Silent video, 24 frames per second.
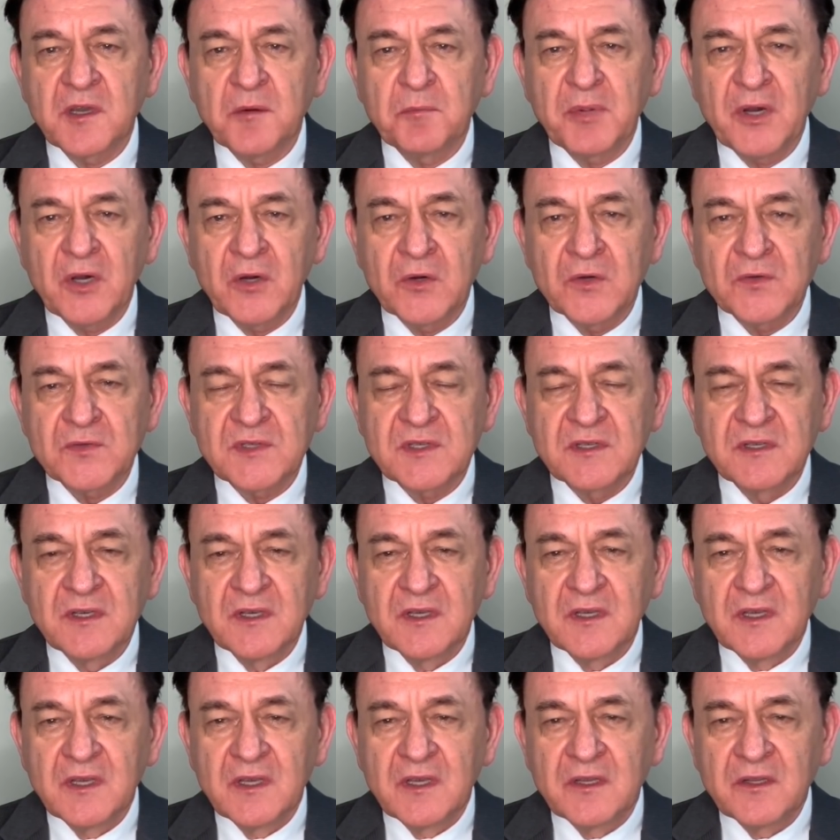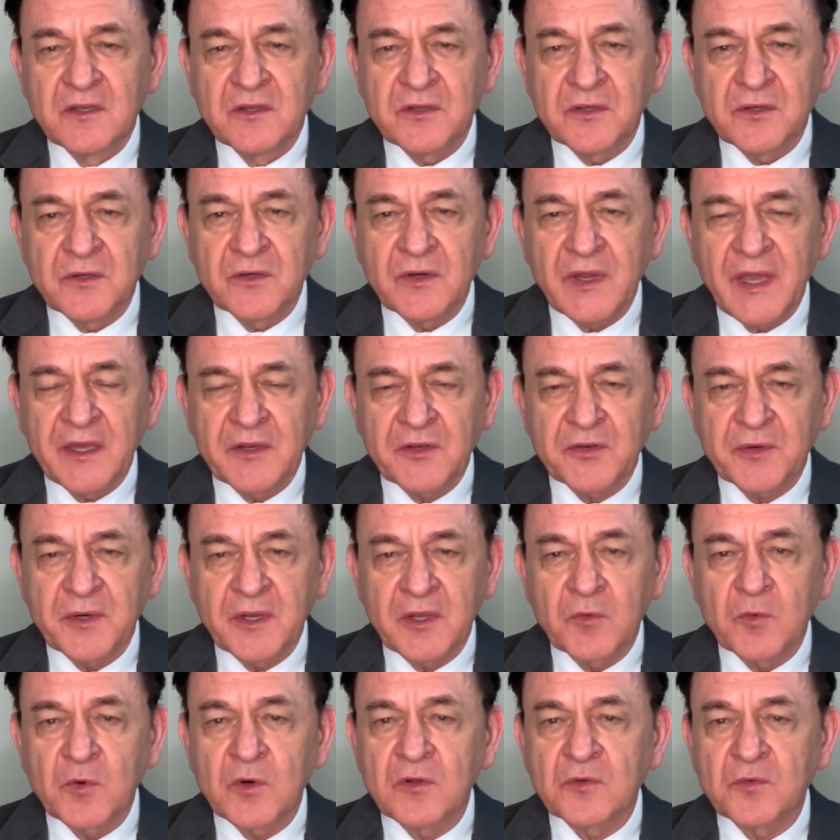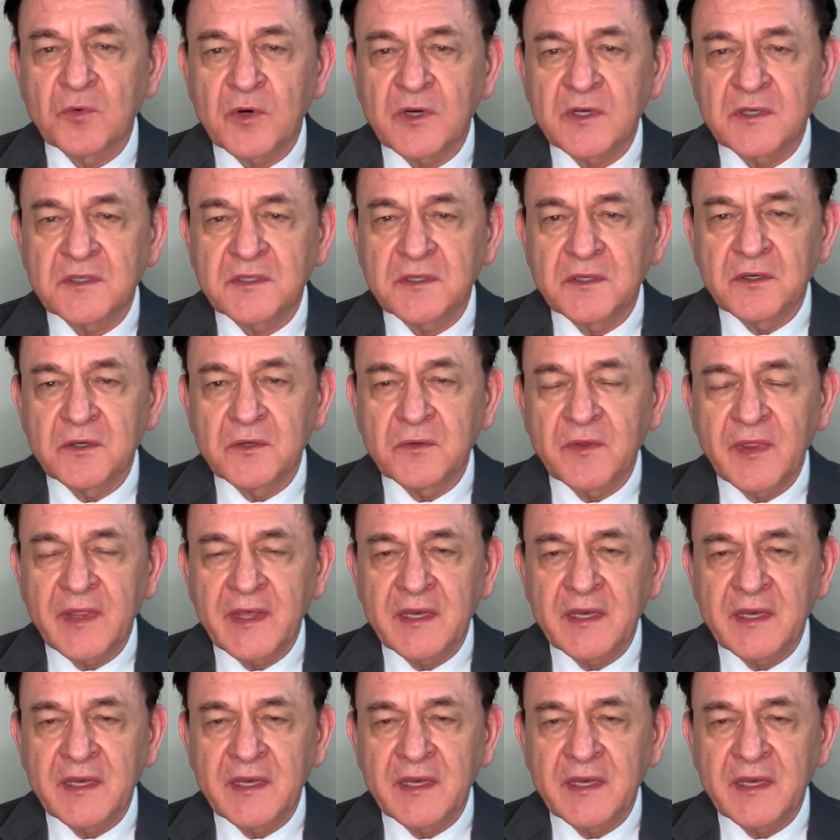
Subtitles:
opposed to entering World War II.